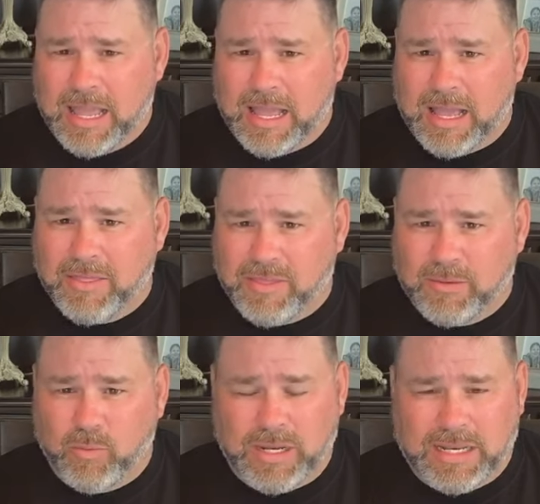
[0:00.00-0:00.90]
uh,
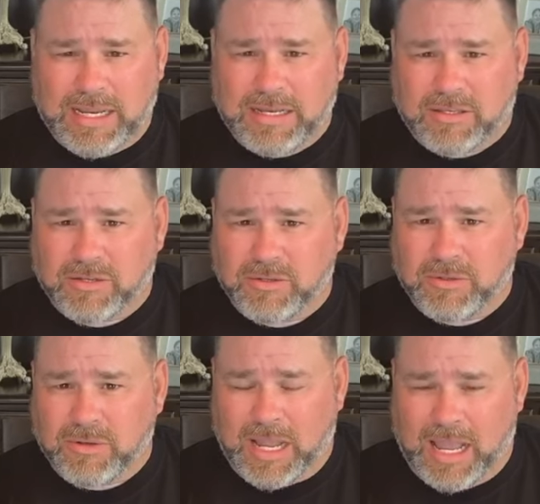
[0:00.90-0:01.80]
then we need
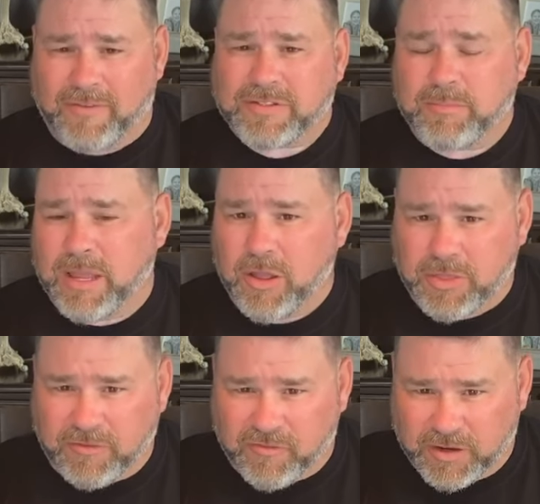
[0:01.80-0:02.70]
to have some
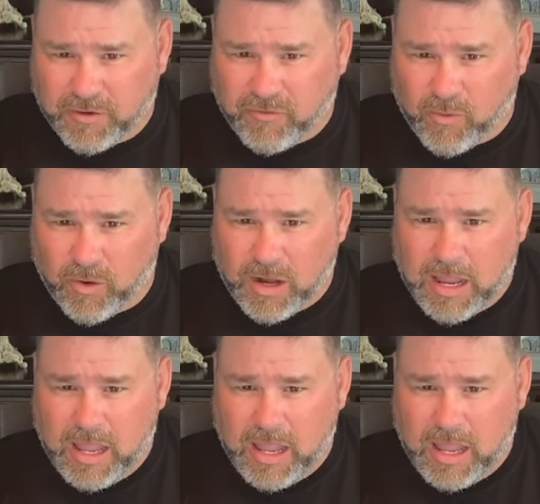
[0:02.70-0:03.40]
healthy fear for it.